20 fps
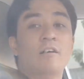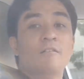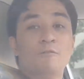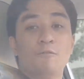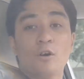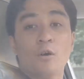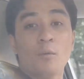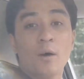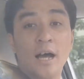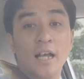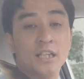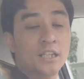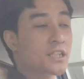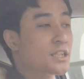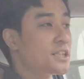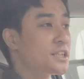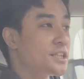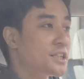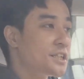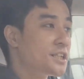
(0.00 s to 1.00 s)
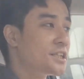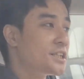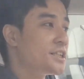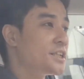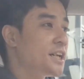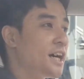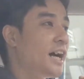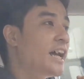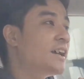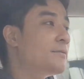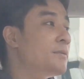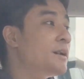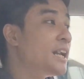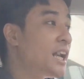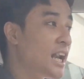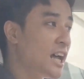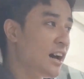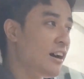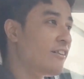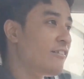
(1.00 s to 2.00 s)
For once, I am in
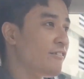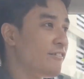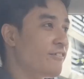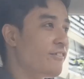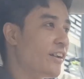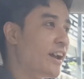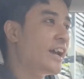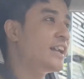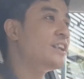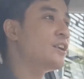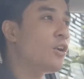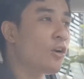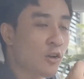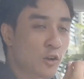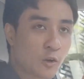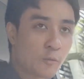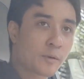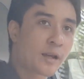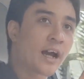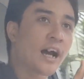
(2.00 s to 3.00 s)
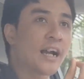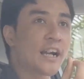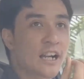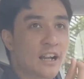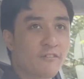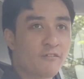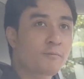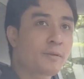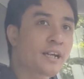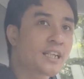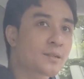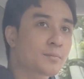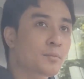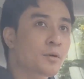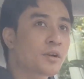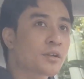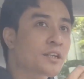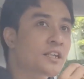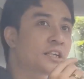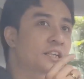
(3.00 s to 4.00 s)
love, and you all know me, I love base
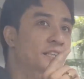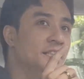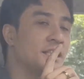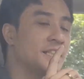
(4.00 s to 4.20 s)
models.